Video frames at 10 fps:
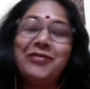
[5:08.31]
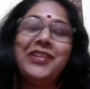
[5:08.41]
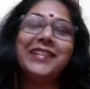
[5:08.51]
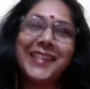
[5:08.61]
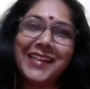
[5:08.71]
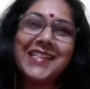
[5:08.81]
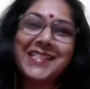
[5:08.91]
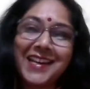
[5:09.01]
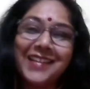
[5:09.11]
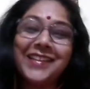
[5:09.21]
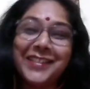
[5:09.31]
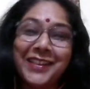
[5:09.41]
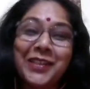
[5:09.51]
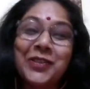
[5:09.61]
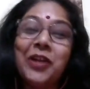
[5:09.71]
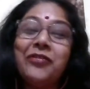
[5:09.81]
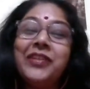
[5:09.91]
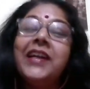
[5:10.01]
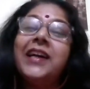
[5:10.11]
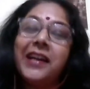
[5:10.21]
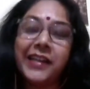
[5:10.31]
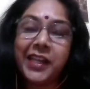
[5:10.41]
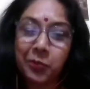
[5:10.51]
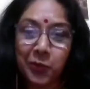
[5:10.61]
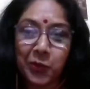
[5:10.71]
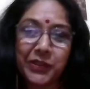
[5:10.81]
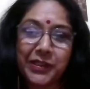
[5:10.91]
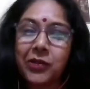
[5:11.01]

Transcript: we really started thinking of earning more.